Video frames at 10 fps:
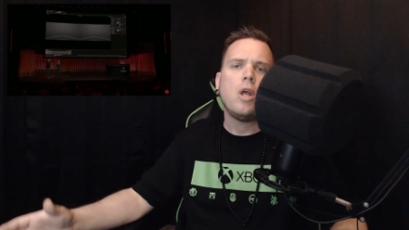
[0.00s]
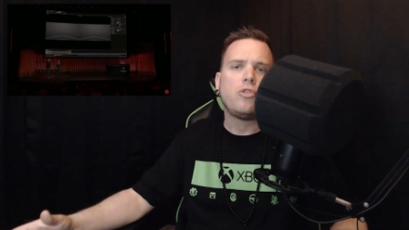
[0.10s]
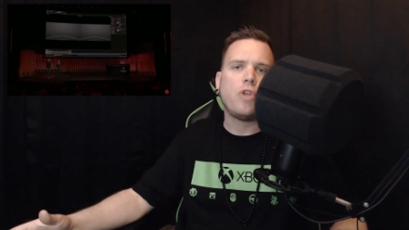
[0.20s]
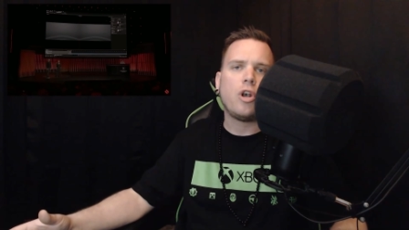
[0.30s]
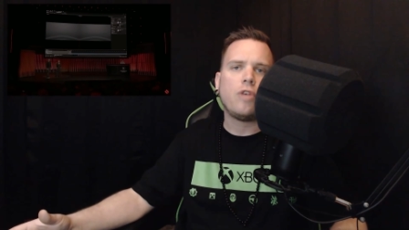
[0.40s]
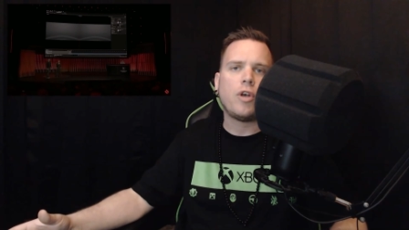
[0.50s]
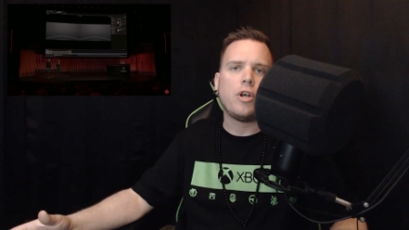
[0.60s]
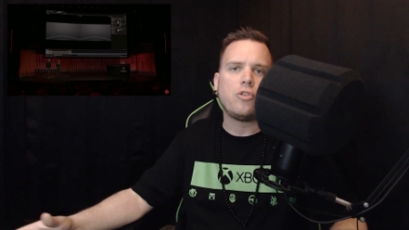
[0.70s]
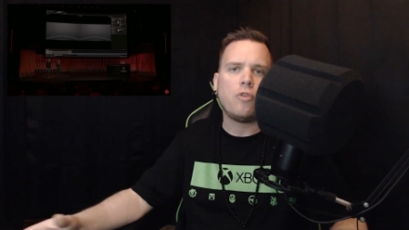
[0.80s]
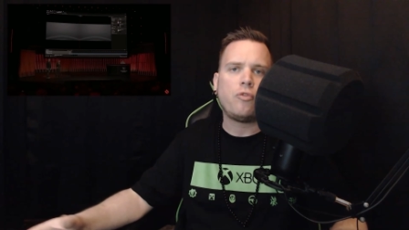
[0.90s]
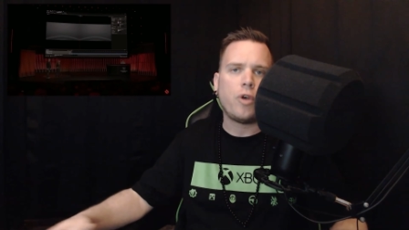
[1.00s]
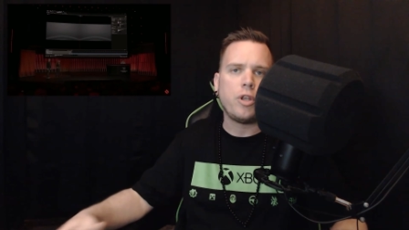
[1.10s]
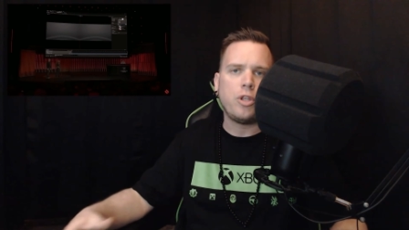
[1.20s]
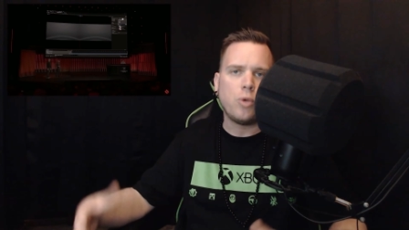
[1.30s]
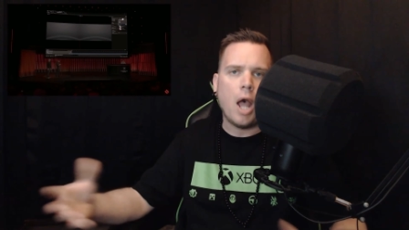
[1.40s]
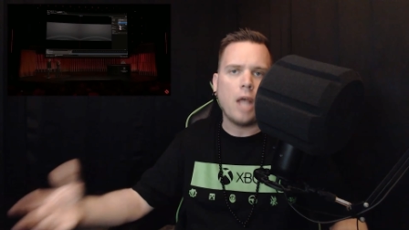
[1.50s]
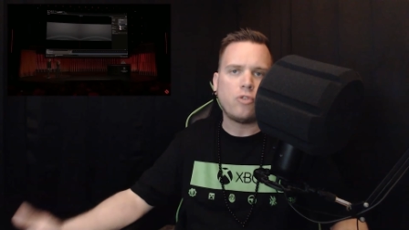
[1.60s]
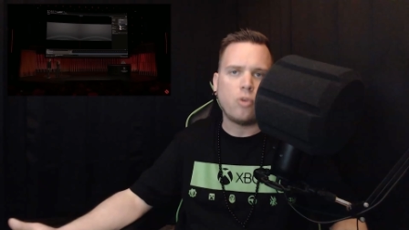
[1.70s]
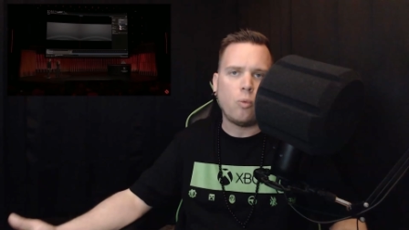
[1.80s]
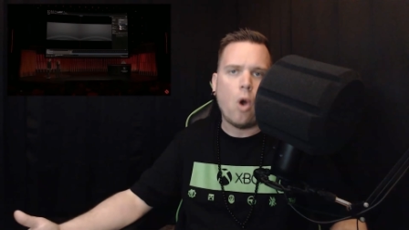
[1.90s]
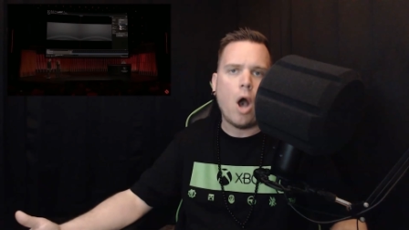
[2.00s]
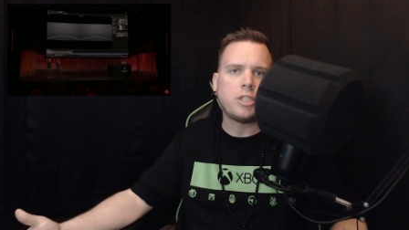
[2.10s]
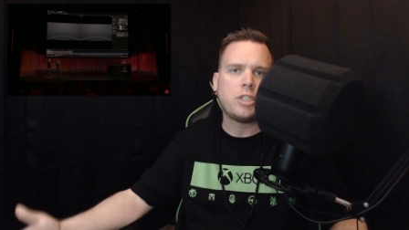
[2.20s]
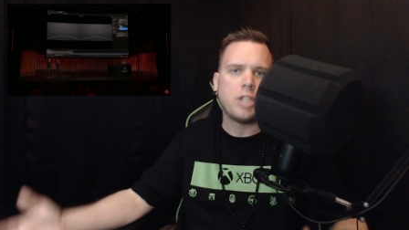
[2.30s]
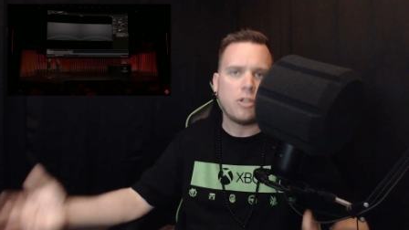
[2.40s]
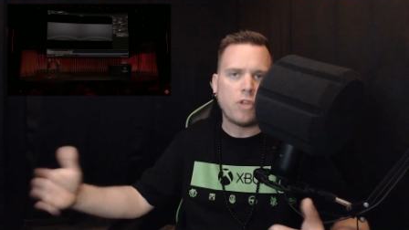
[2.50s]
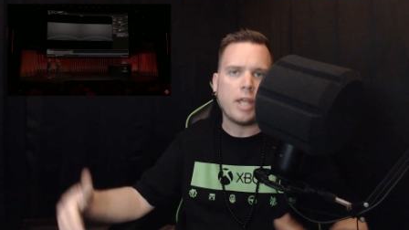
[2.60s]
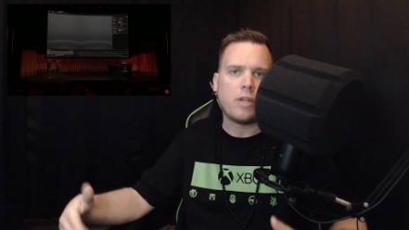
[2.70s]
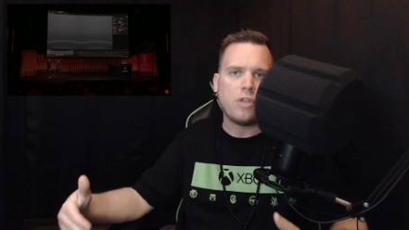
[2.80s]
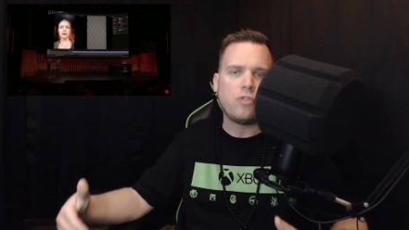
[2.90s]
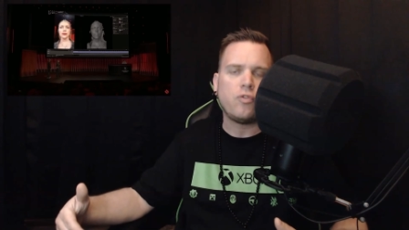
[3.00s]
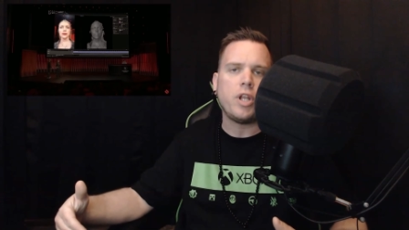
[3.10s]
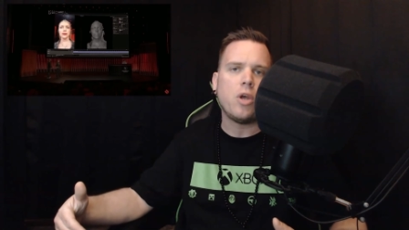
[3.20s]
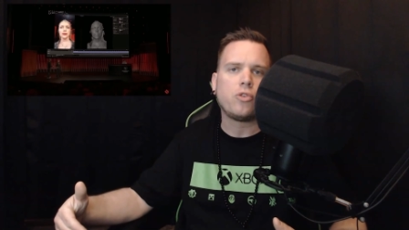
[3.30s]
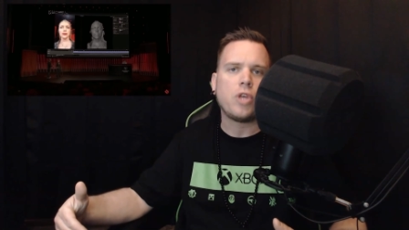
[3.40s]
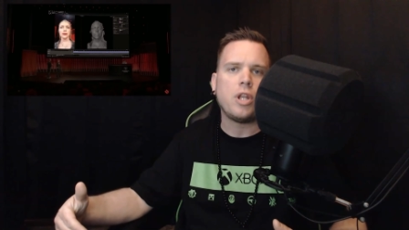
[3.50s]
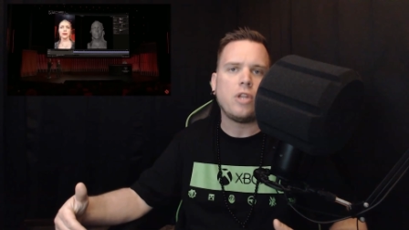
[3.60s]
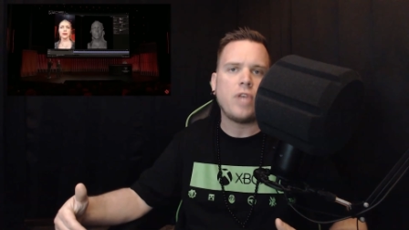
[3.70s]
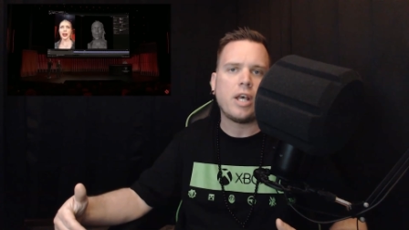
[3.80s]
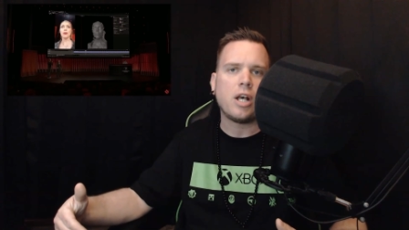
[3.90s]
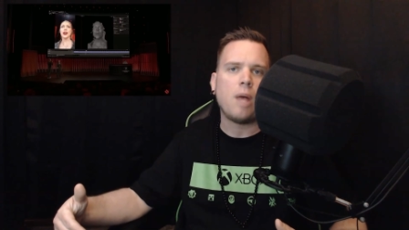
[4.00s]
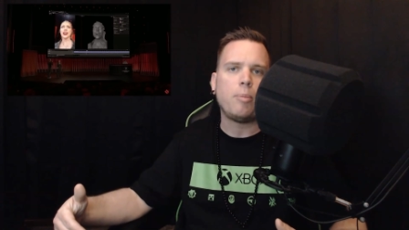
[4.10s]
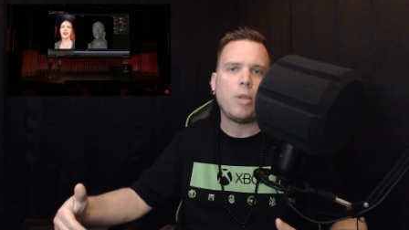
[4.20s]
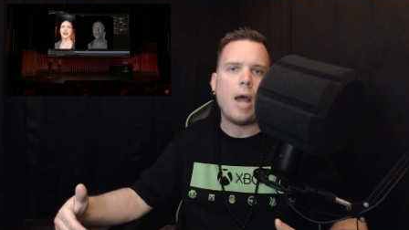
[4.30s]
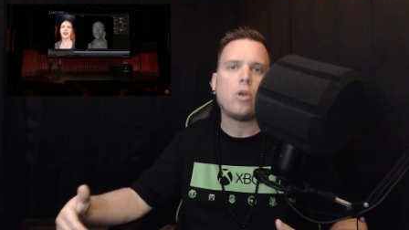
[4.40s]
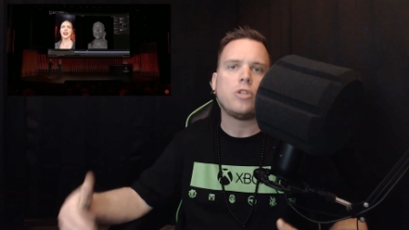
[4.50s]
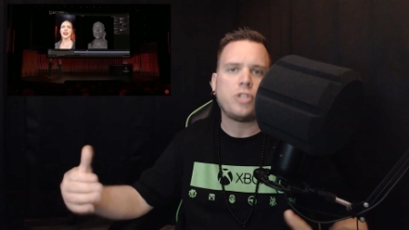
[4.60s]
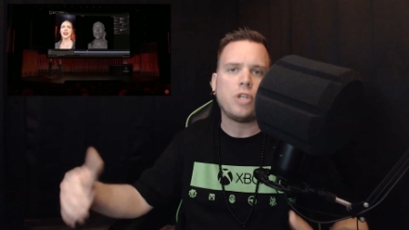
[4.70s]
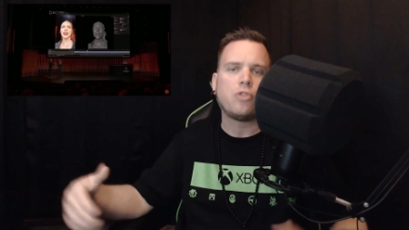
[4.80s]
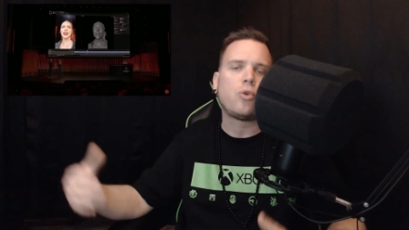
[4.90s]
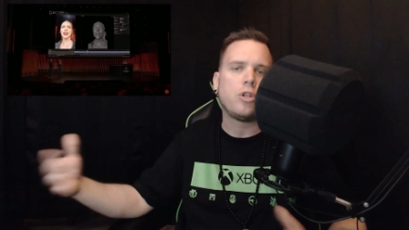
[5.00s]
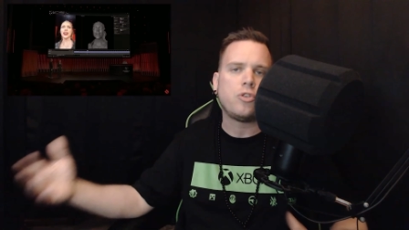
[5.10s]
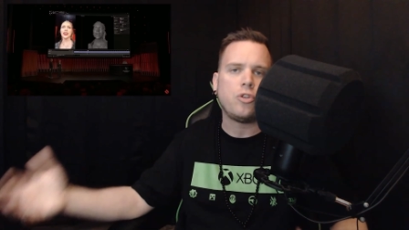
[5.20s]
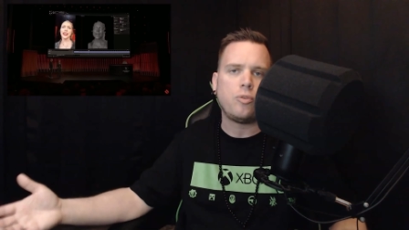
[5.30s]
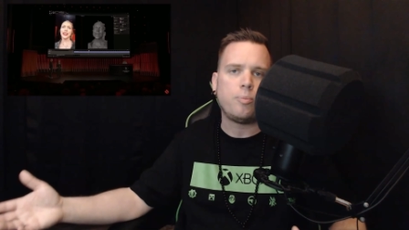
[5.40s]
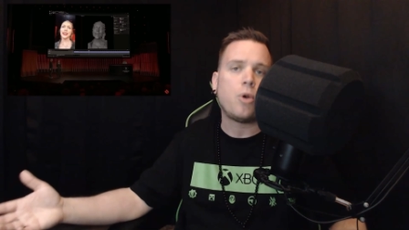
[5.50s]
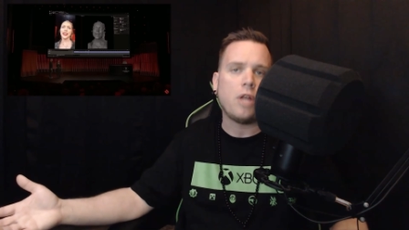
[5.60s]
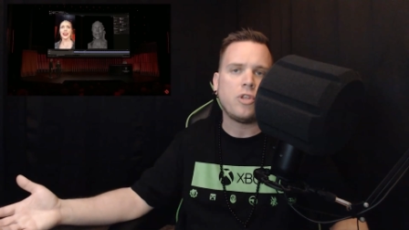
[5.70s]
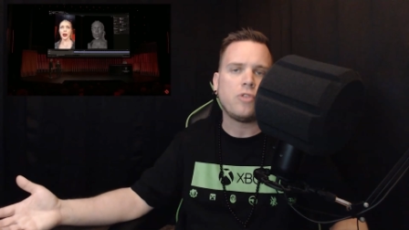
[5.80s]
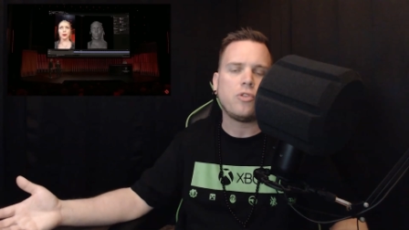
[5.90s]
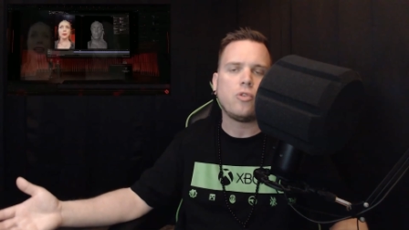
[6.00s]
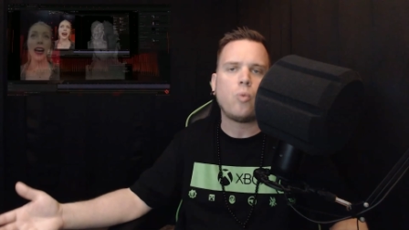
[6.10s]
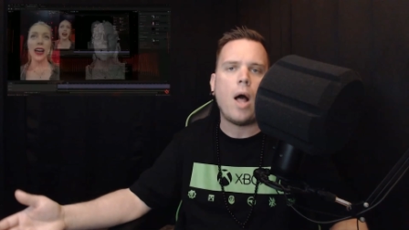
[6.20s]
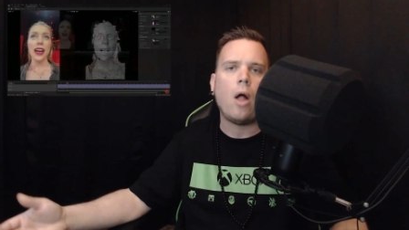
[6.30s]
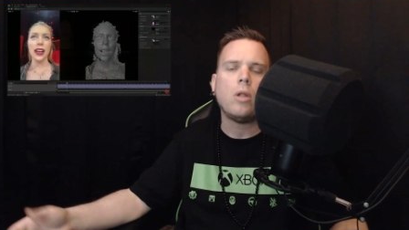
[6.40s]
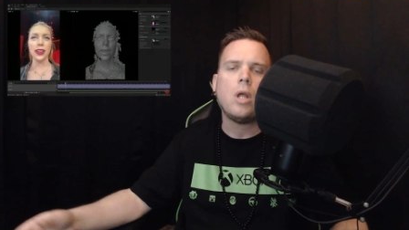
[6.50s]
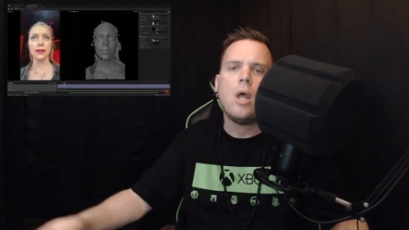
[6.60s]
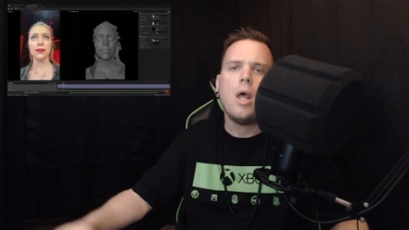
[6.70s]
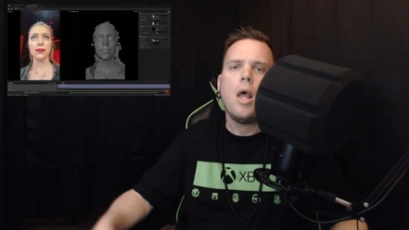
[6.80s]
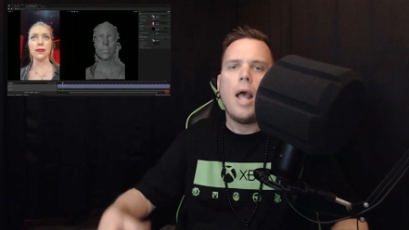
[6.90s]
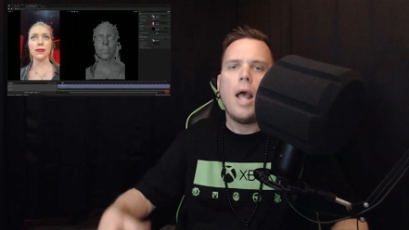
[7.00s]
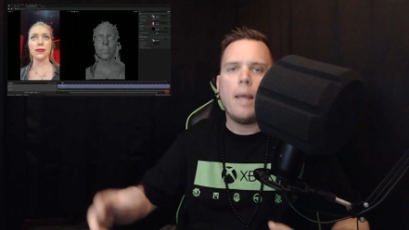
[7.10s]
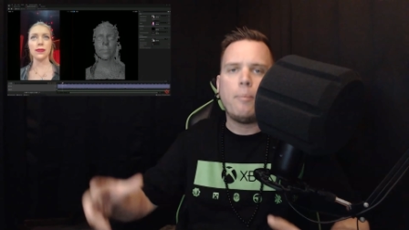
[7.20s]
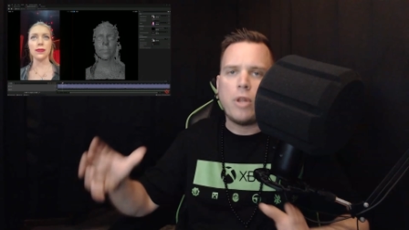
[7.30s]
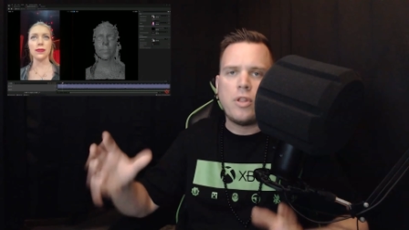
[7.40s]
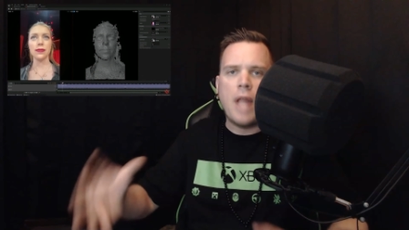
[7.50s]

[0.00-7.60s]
servers for you guys to watch just like this video is going to take a couple hours just for it to process as well but